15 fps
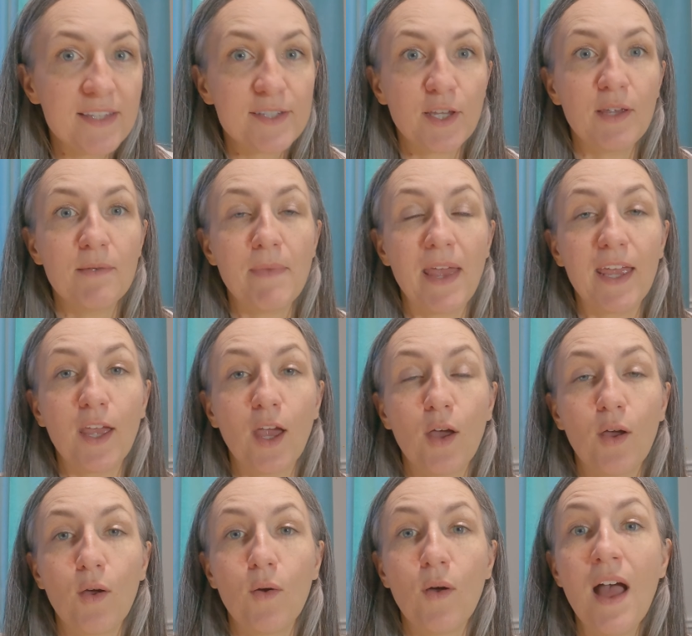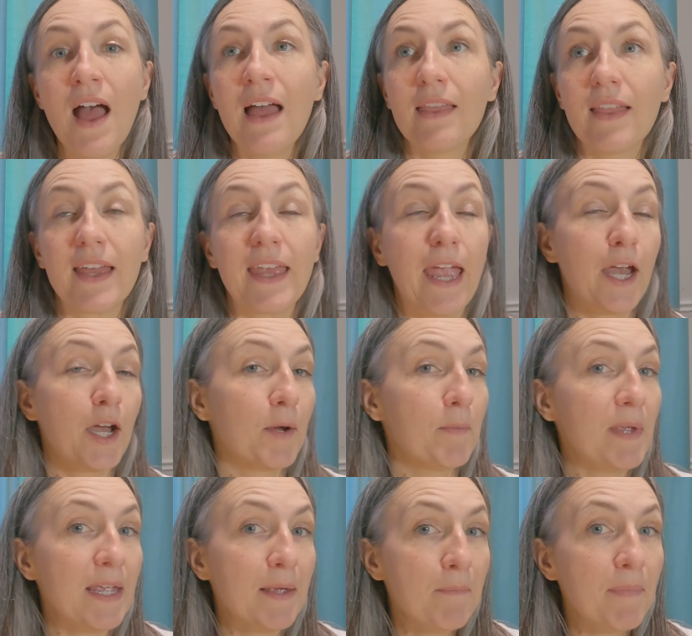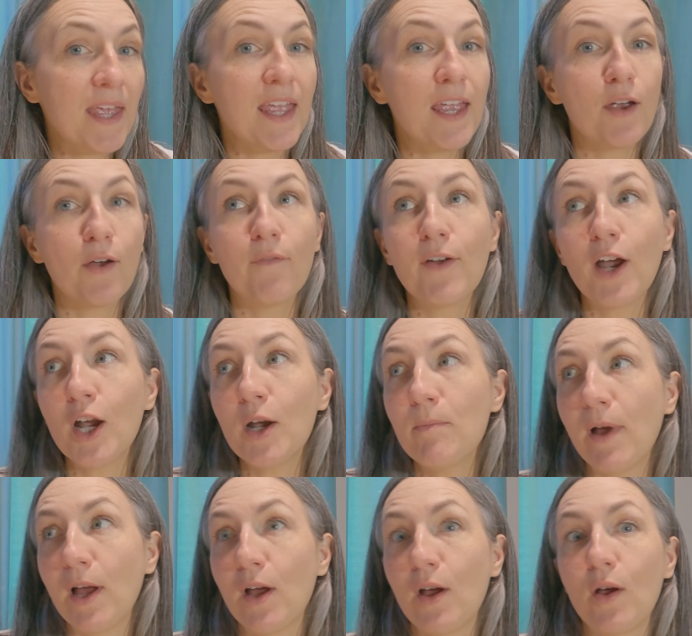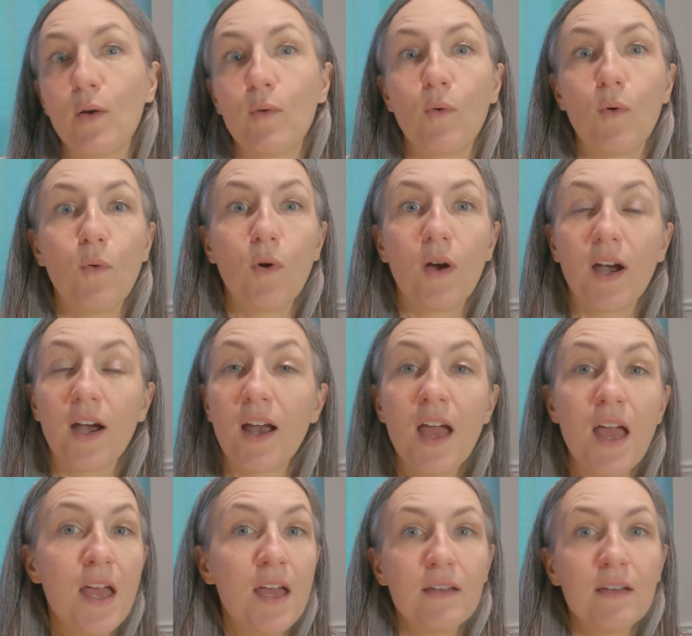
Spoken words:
So you may go like Airbnb or Vrbo or